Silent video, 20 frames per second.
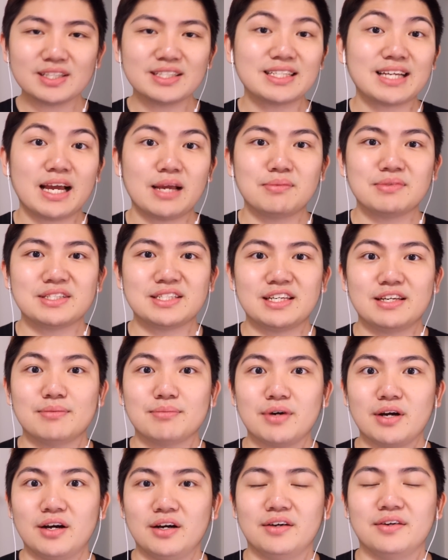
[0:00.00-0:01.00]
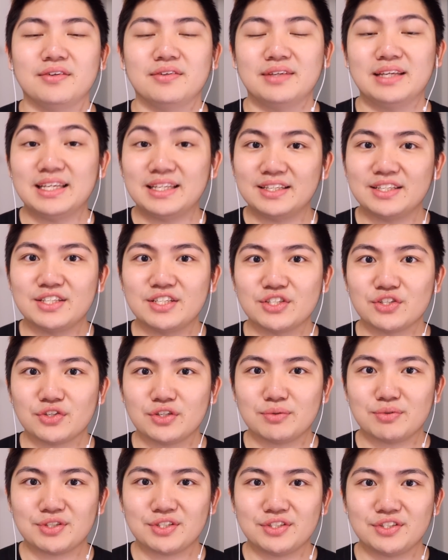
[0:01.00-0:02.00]
timestamp on in the
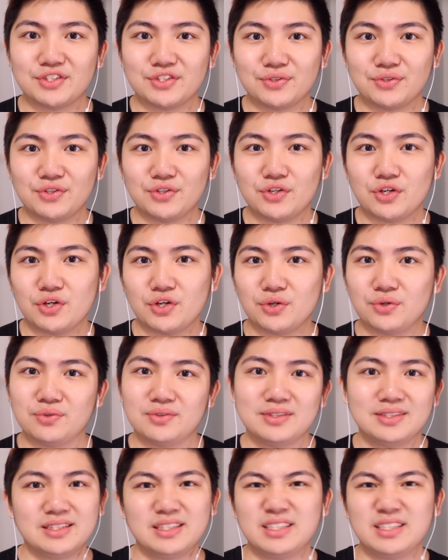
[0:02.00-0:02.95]
description so you know